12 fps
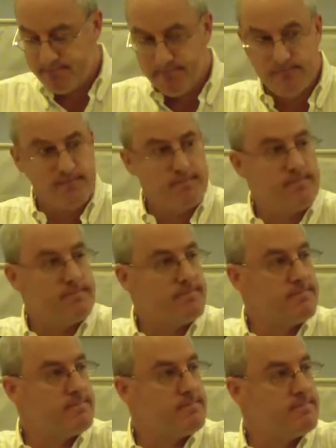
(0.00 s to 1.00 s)

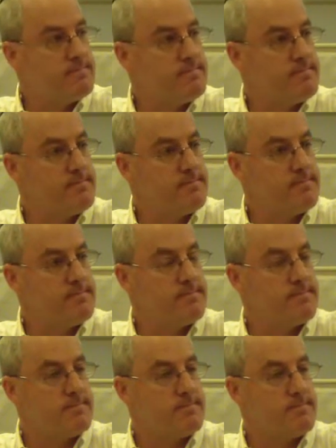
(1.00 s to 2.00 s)

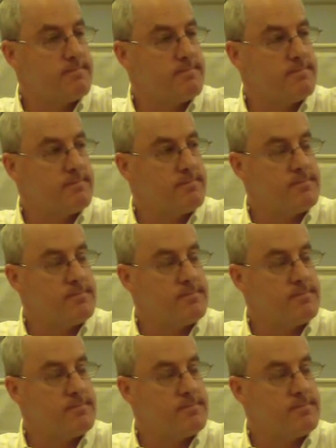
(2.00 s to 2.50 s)
Nothing is said.